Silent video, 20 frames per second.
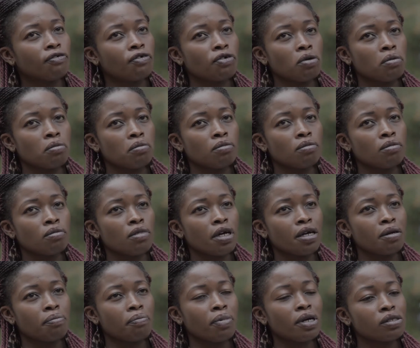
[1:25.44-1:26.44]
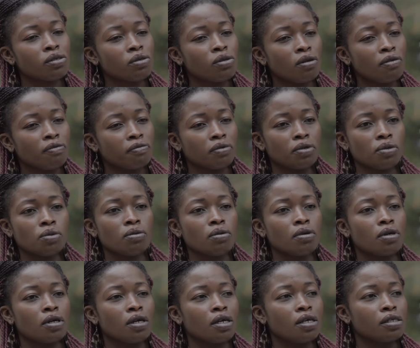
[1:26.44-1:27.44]
from my personal view,
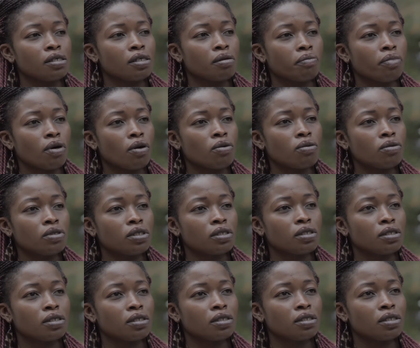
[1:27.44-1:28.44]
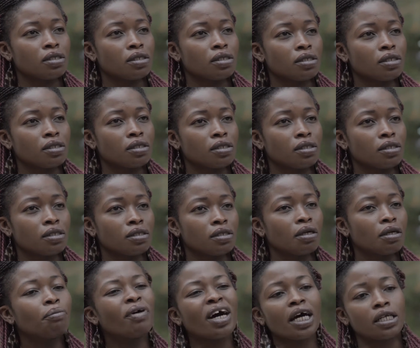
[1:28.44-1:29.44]
is about
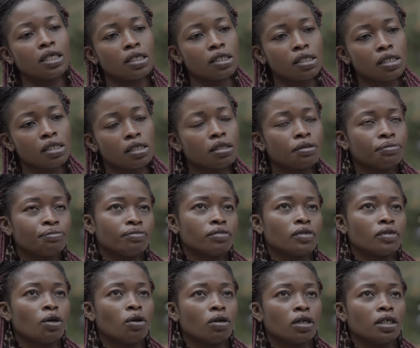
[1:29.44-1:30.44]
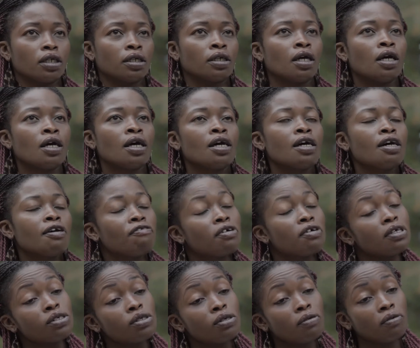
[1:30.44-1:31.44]
burdens. Okay.
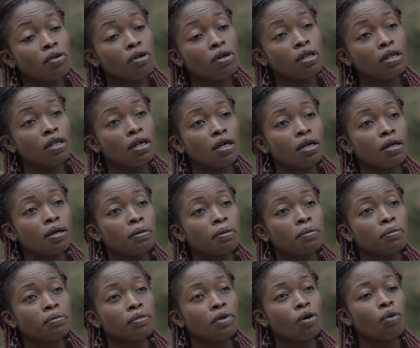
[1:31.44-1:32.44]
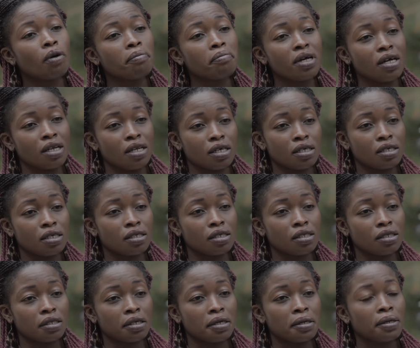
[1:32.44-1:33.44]
First of all, Wamala,
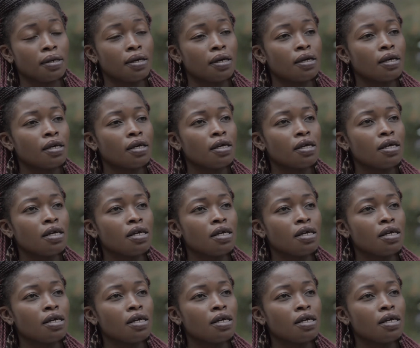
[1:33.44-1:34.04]
he